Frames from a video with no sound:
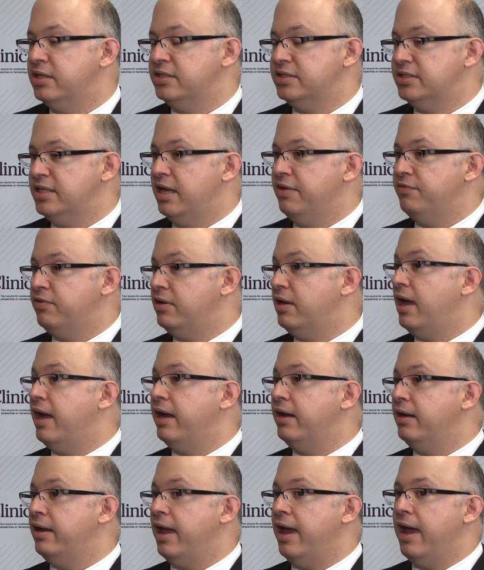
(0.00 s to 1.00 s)
that is safe and
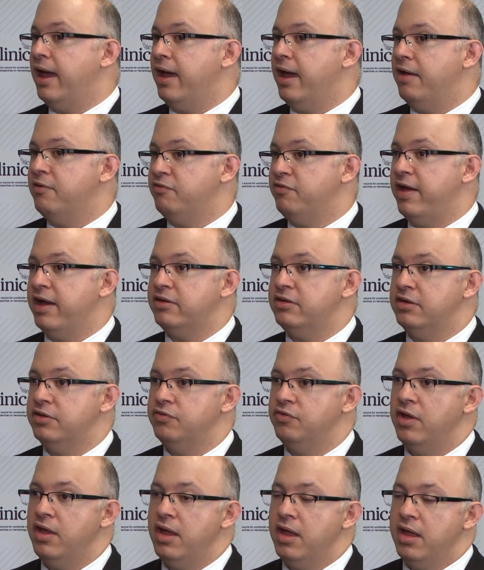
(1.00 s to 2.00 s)
highly
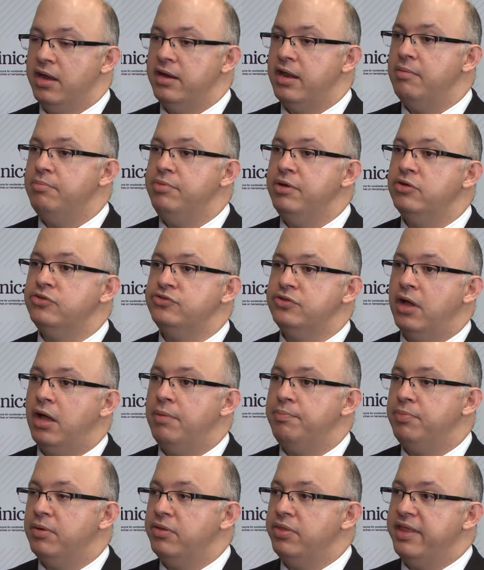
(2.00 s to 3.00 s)
effective that builds
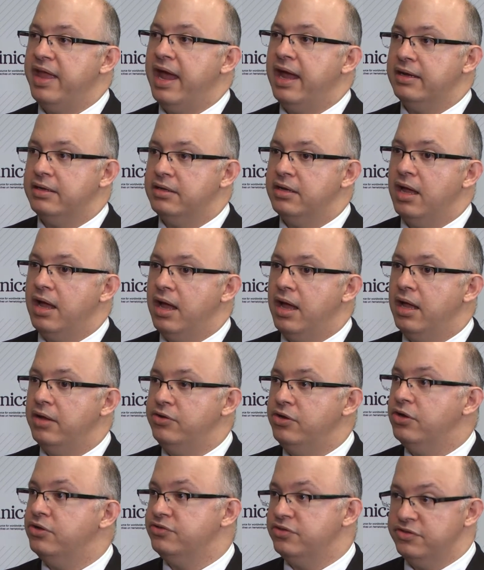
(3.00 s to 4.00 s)
upon that
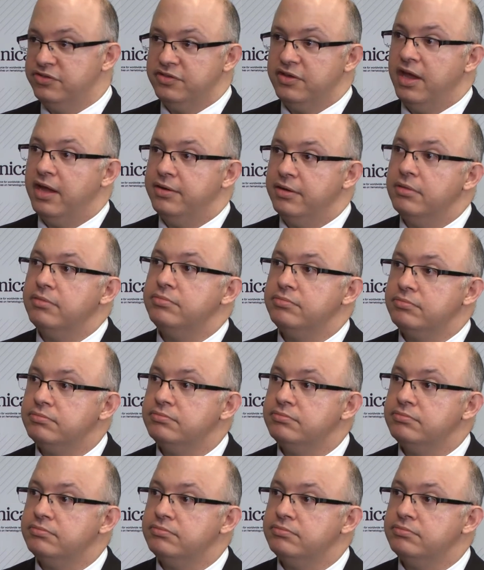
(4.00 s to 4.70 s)
dose and schedule.